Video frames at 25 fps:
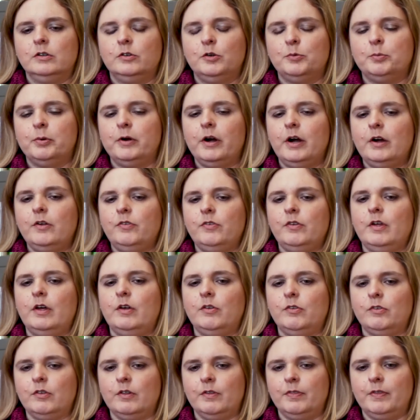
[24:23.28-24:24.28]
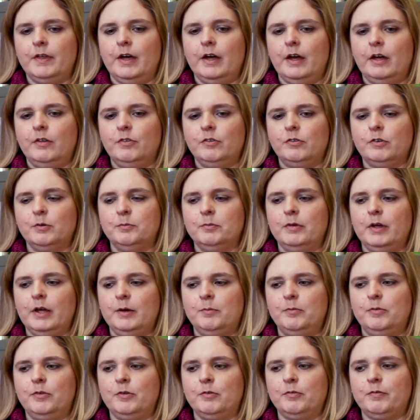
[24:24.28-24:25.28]
to process it that
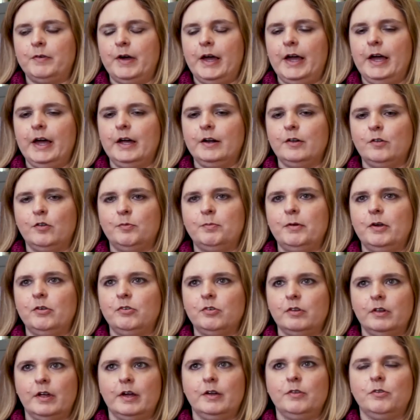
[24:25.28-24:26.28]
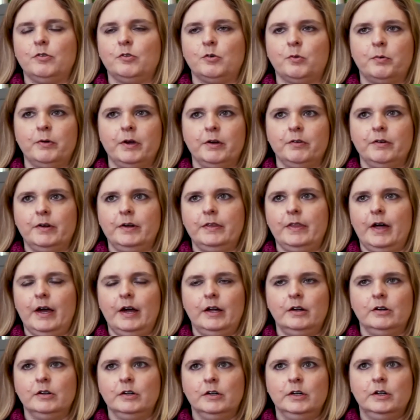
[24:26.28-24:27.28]
sometimes if I had a specialized query
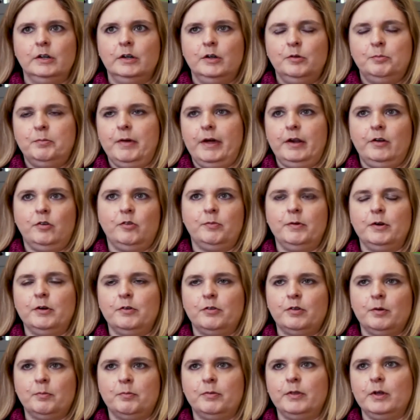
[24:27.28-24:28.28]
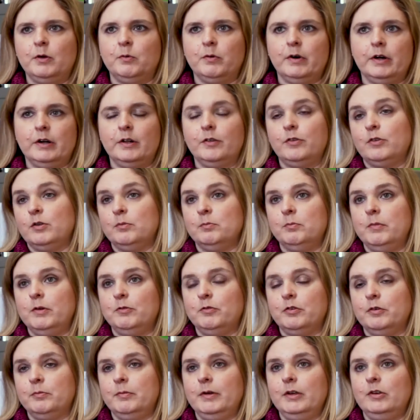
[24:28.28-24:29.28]
that management or something wanted some
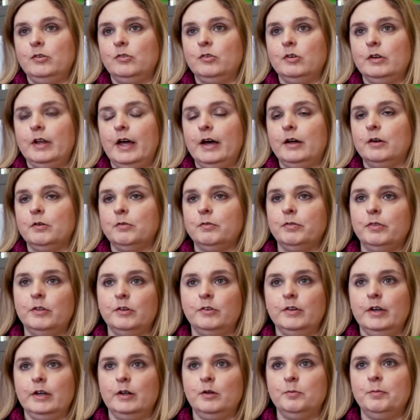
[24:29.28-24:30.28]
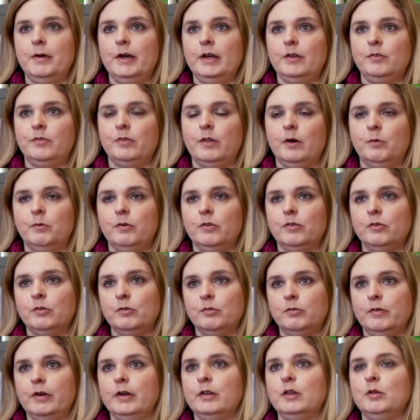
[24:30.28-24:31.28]
information out of the database that
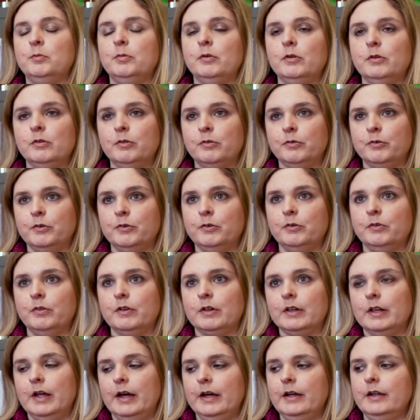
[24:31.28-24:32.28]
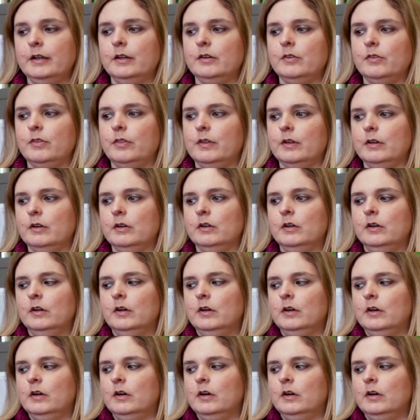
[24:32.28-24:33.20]
wasn't available through the client, that